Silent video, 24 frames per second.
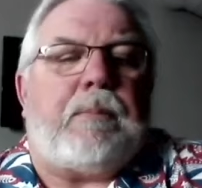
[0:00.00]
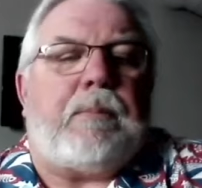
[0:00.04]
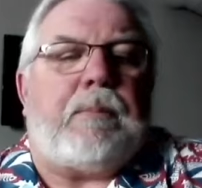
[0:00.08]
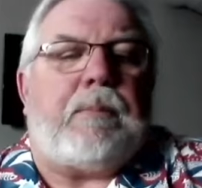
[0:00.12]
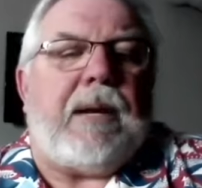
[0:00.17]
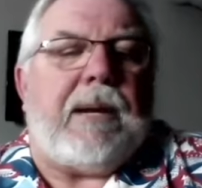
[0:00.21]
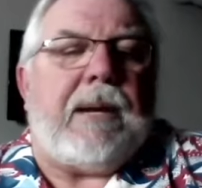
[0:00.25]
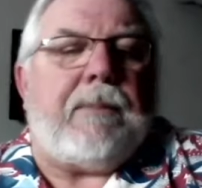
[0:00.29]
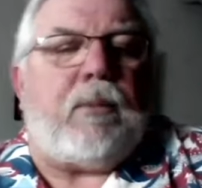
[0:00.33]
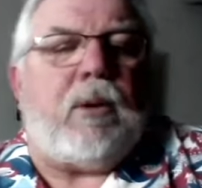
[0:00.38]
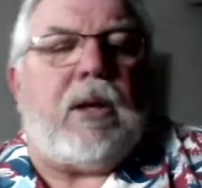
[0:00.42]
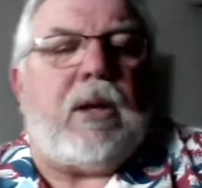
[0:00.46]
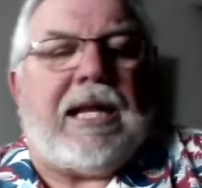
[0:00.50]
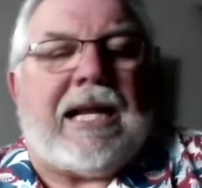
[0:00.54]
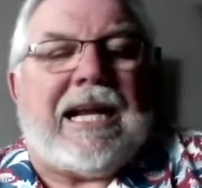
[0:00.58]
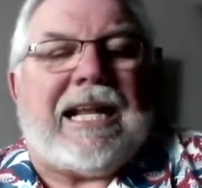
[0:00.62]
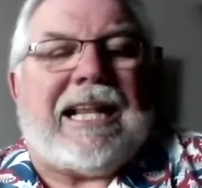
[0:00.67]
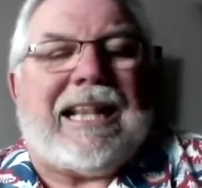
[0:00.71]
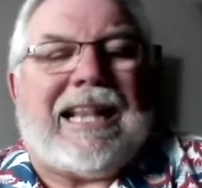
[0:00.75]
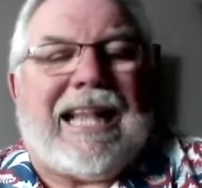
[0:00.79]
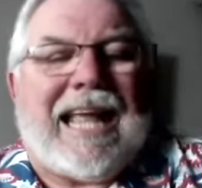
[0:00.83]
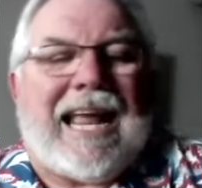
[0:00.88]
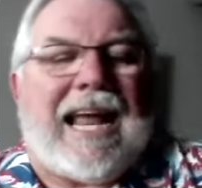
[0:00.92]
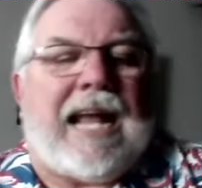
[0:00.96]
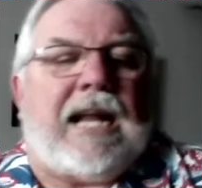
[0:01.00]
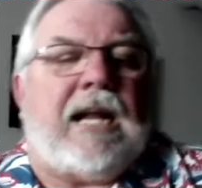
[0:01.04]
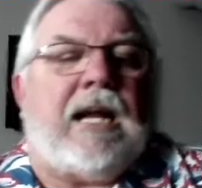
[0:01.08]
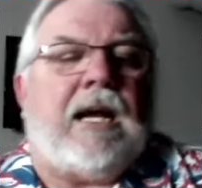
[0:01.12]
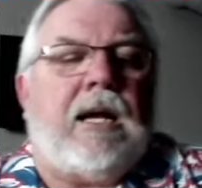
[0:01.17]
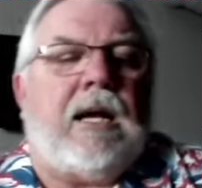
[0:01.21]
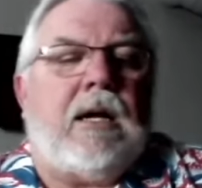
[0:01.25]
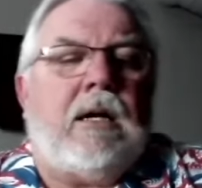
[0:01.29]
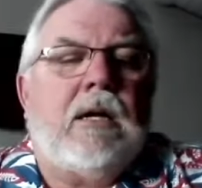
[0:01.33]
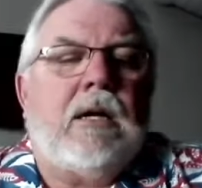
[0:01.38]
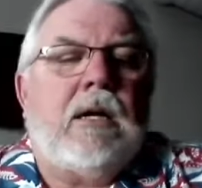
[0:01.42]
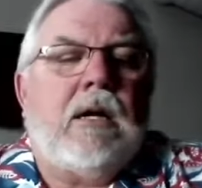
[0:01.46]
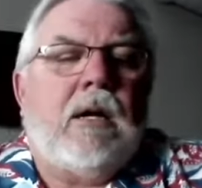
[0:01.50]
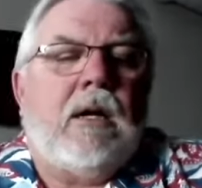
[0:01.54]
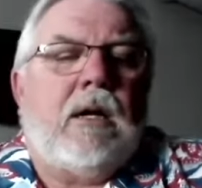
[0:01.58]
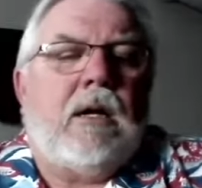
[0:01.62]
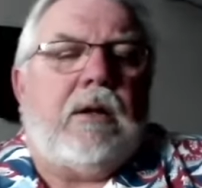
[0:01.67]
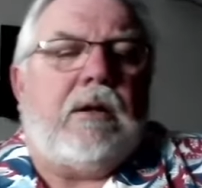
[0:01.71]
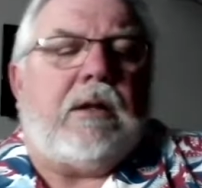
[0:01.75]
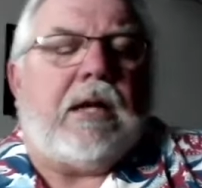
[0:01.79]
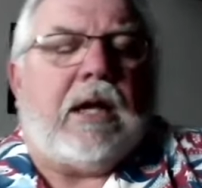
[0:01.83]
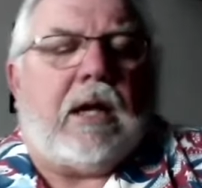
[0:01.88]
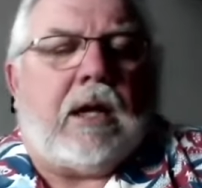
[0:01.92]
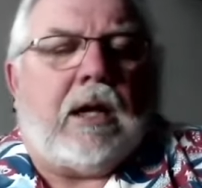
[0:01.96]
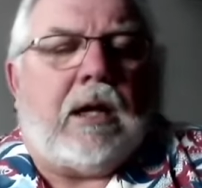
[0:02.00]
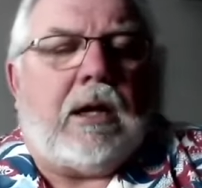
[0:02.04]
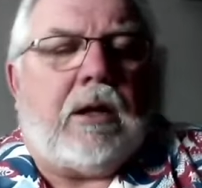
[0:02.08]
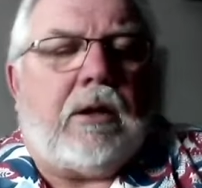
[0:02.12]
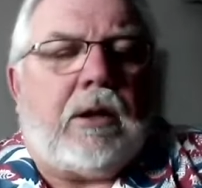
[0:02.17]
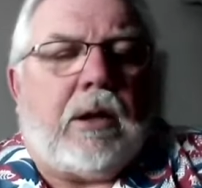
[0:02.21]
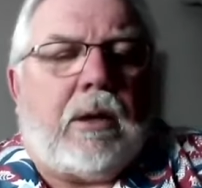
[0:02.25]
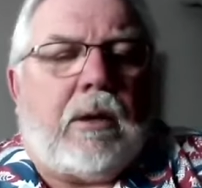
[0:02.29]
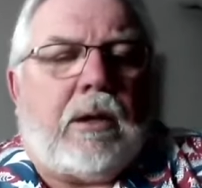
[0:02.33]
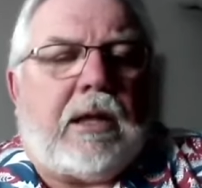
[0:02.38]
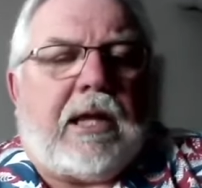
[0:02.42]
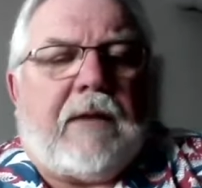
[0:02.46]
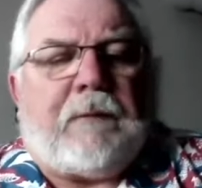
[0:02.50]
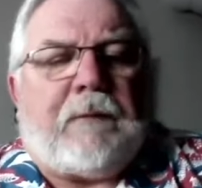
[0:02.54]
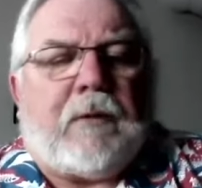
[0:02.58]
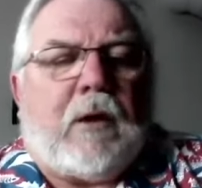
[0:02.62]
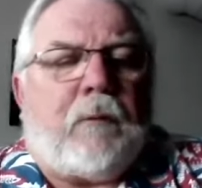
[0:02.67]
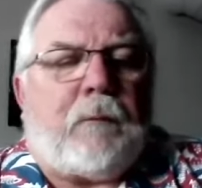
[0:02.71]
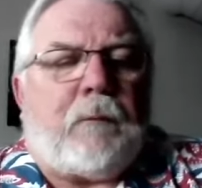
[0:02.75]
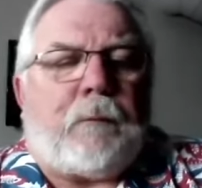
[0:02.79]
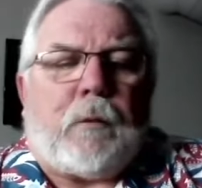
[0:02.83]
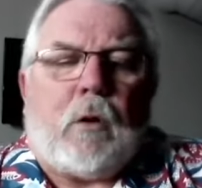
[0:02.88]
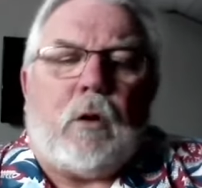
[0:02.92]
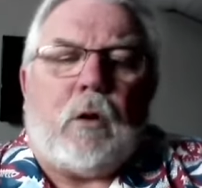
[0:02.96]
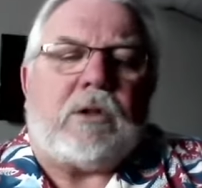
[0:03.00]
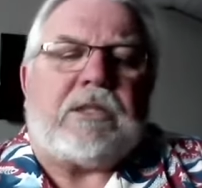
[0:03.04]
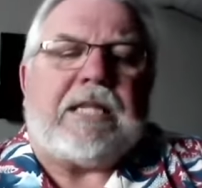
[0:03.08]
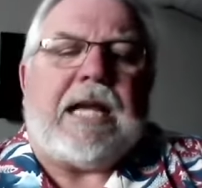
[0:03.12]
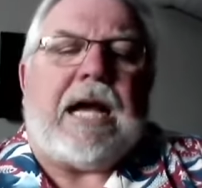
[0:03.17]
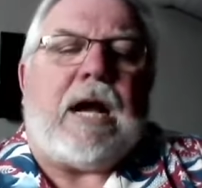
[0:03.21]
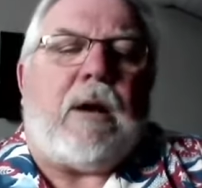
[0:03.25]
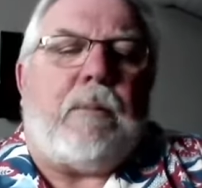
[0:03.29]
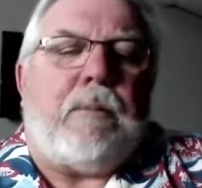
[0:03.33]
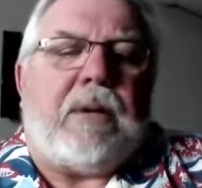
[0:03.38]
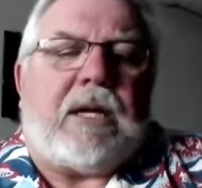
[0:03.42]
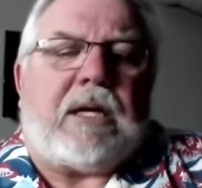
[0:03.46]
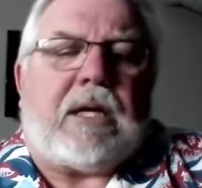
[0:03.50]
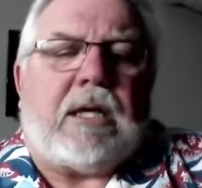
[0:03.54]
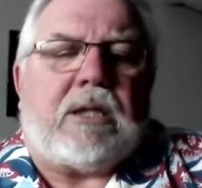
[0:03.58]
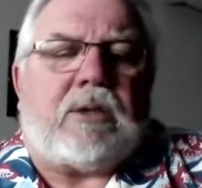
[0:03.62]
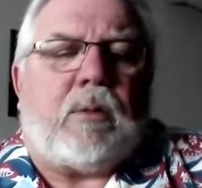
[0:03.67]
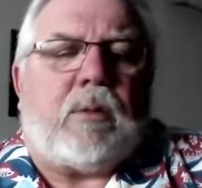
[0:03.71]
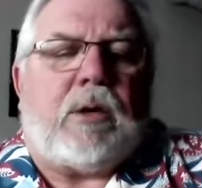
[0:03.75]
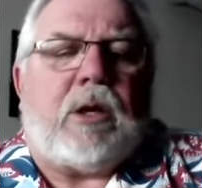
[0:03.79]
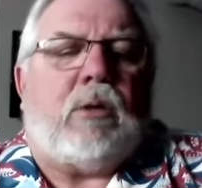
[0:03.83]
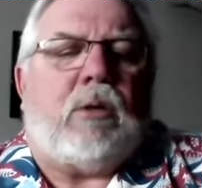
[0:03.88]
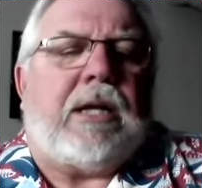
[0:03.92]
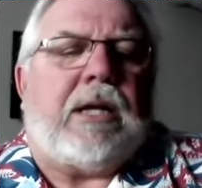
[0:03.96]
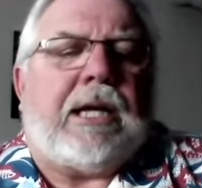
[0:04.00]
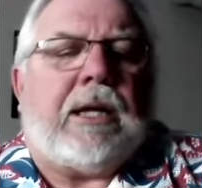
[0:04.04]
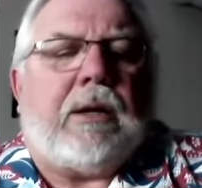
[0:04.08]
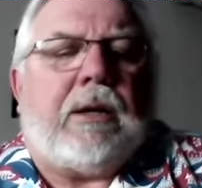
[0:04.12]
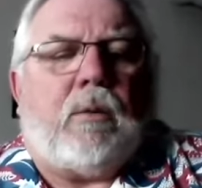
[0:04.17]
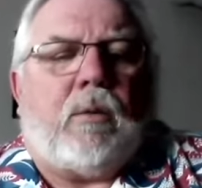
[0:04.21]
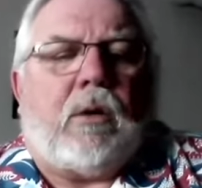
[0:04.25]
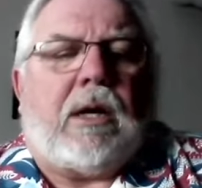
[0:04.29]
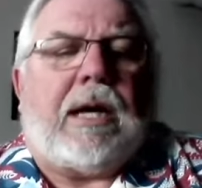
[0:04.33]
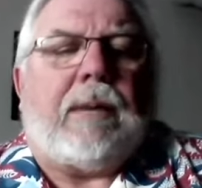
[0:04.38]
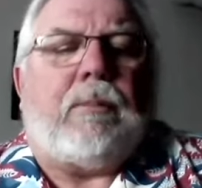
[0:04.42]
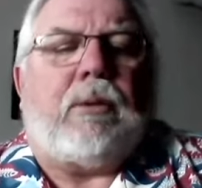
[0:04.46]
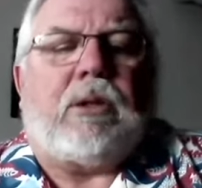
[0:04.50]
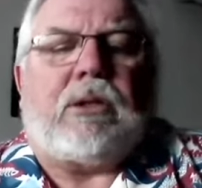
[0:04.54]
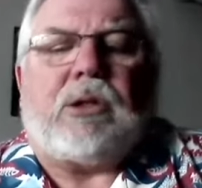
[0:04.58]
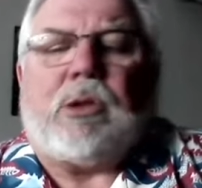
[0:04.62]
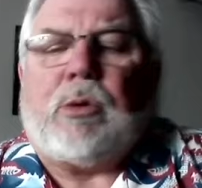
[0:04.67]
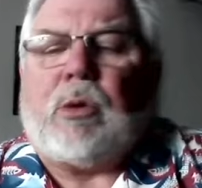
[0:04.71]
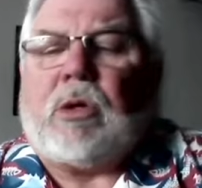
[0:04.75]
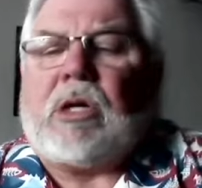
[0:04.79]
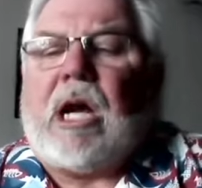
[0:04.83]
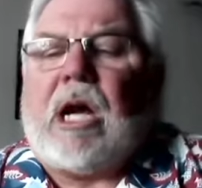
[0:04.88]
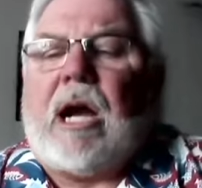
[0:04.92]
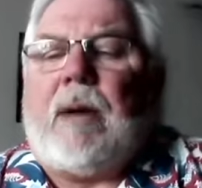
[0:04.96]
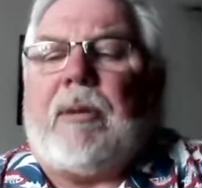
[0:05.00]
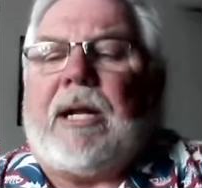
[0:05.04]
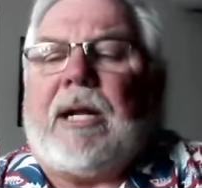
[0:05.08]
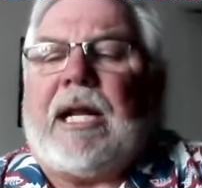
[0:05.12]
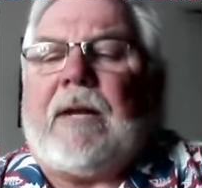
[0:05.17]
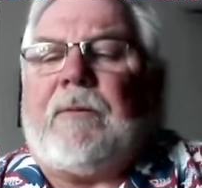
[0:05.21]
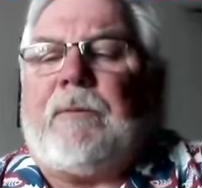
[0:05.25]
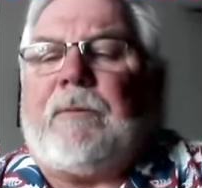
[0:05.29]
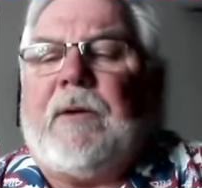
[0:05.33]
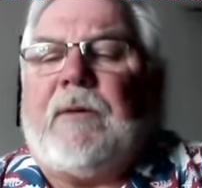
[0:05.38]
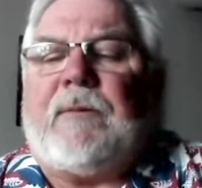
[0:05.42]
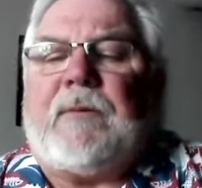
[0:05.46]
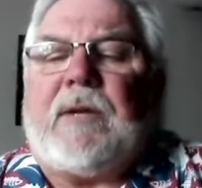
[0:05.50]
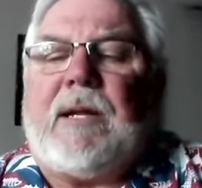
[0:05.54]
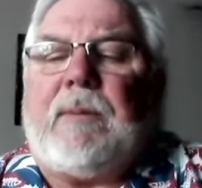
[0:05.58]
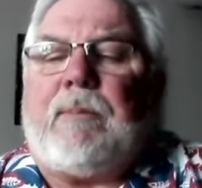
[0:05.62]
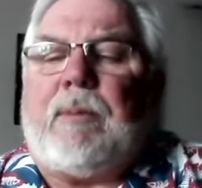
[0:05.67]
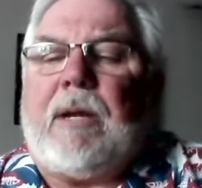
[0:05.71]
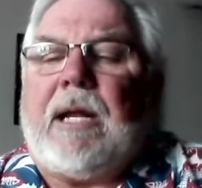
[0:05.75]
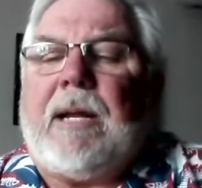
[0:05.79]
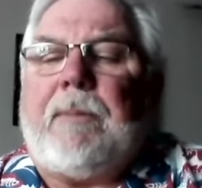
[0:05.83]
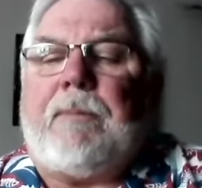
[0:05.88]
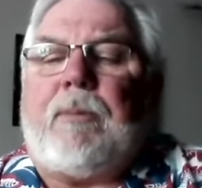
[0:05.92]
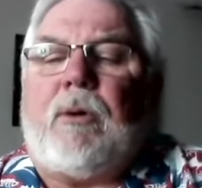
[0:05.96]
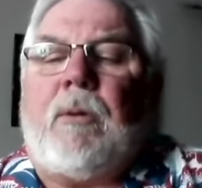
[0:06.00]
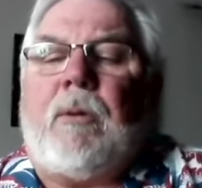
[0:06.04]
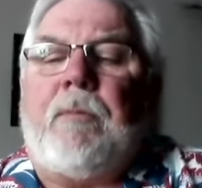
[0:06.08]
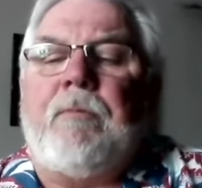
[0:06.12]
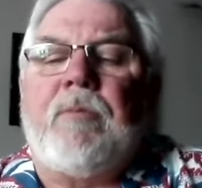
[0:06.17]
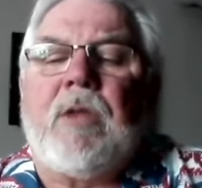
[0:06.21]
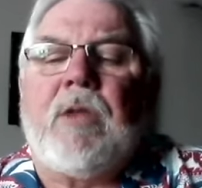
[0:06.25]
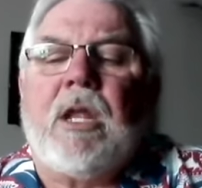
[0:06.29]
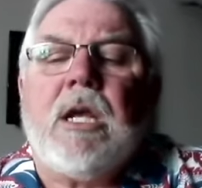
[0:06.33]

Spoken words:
the people in Atlanta, they felt froze out because we only were able to accommodate 50 people.